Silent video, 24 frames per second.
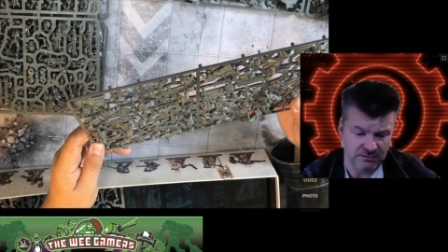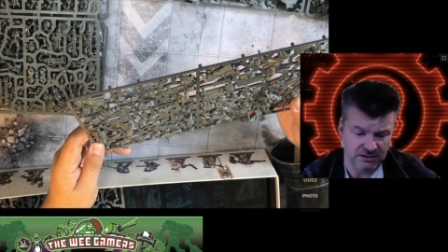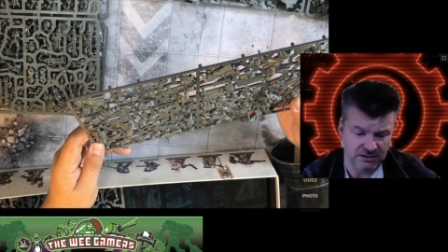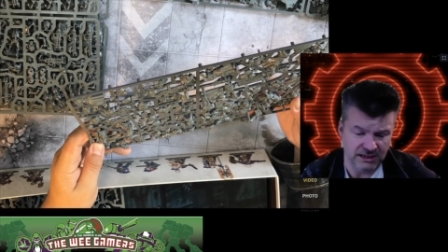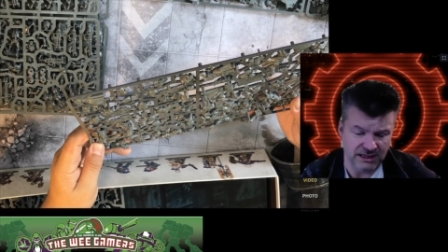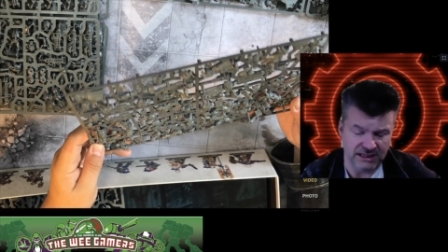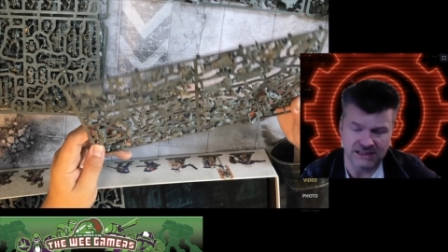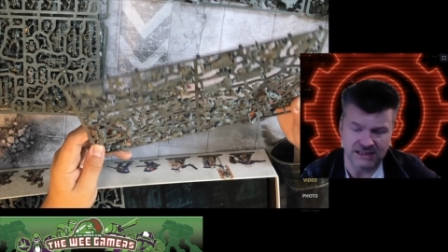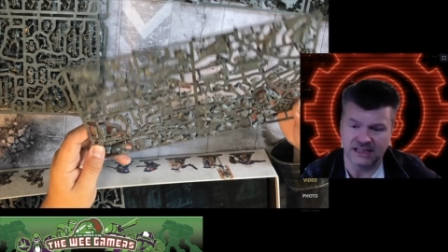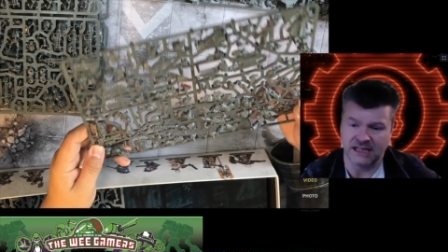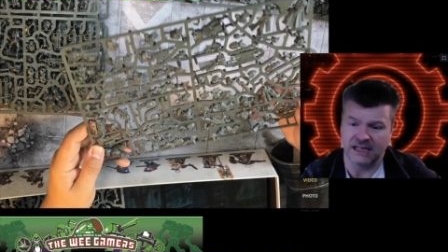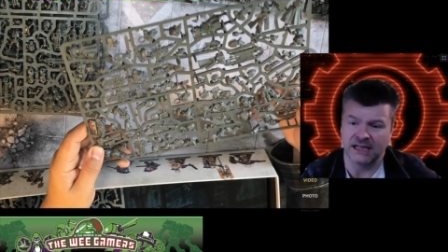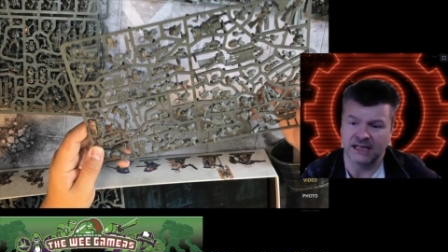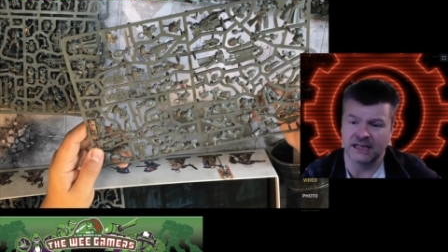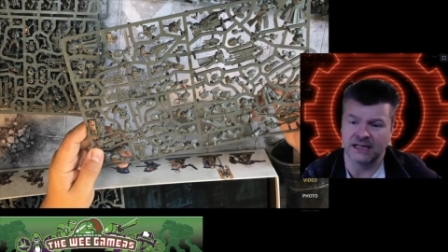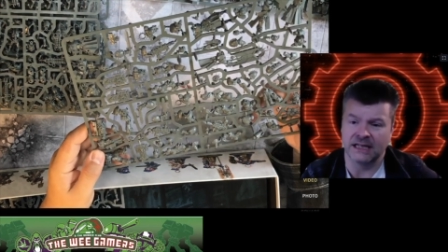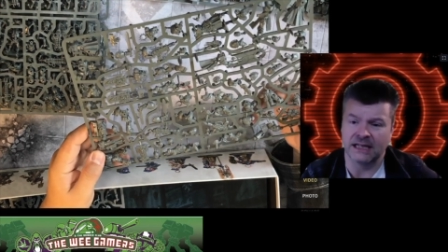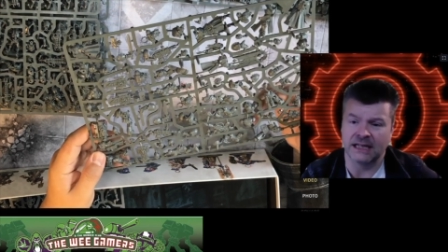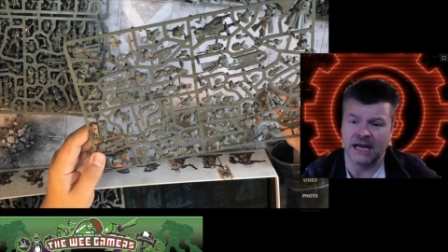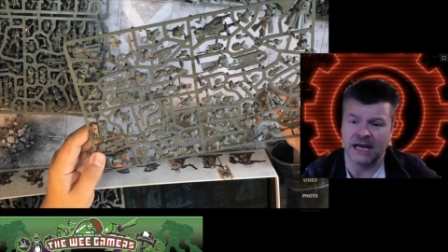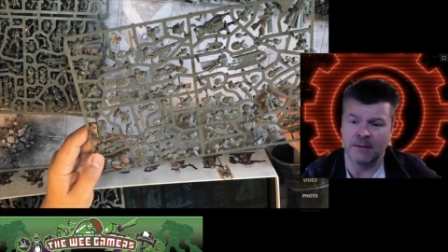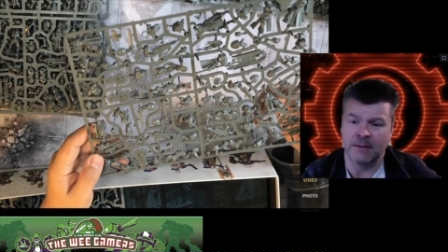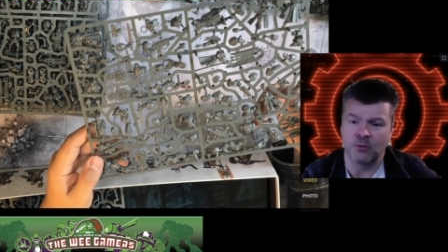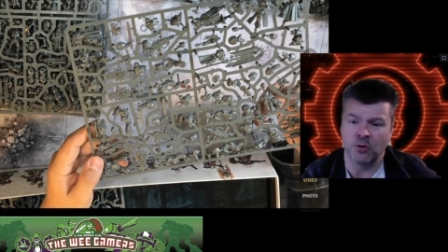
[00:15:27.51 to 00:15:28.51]
It's like a
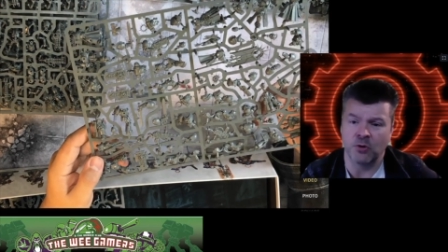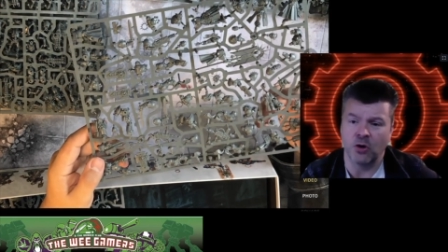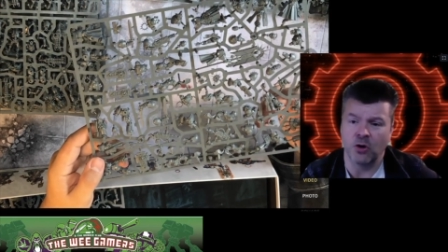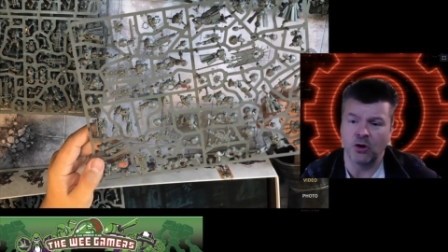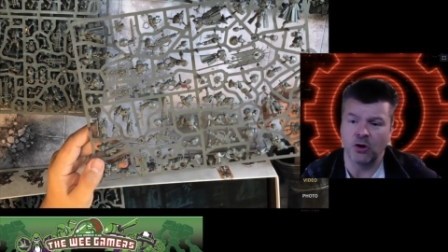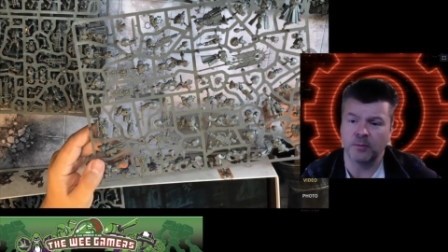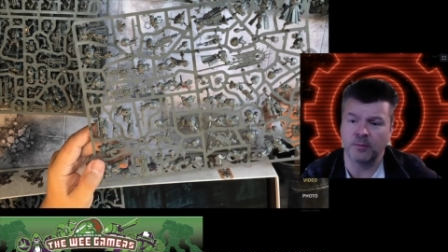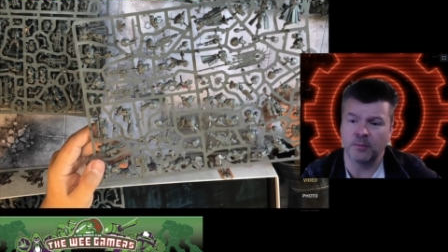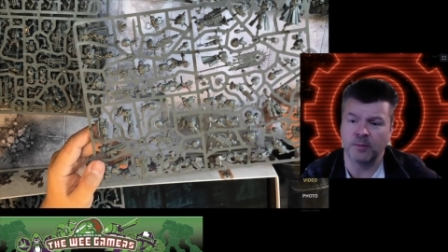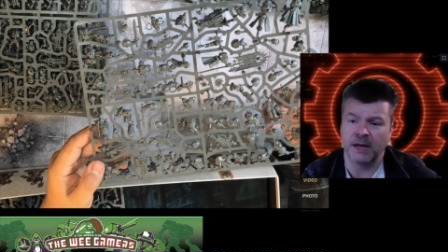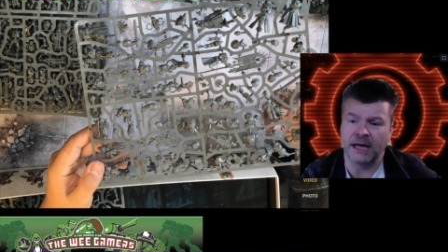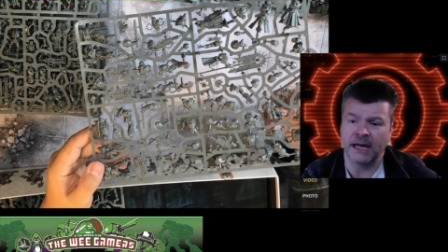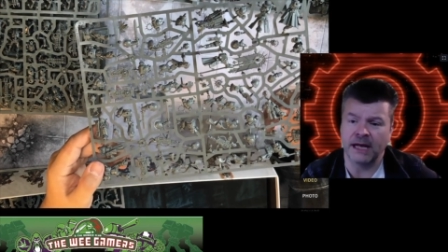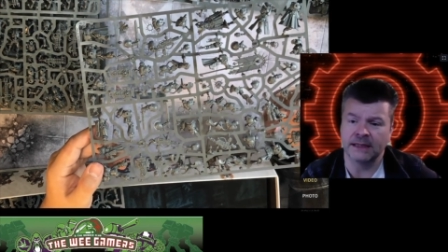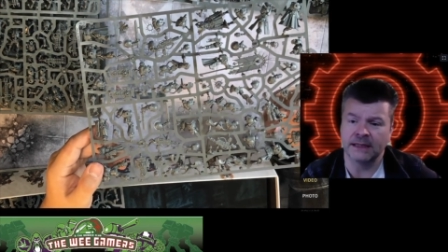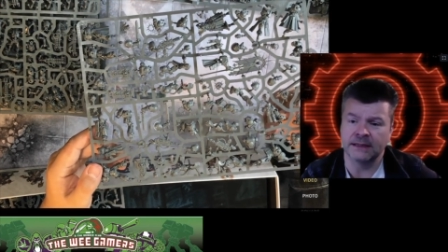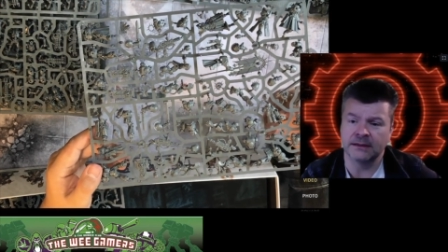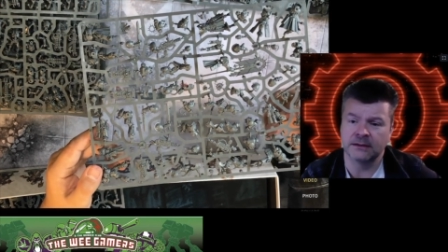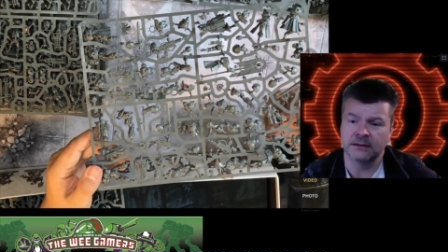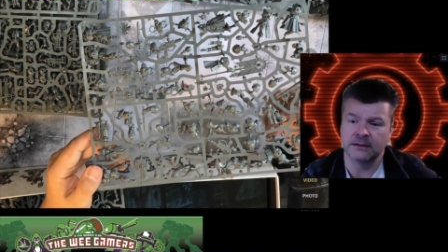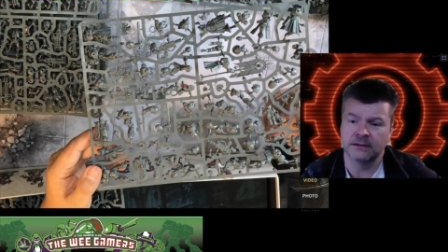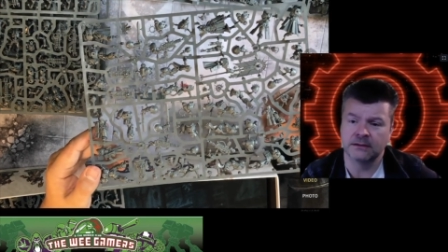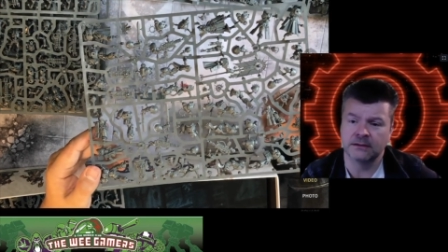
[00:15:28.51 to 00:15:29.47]
glam rock band.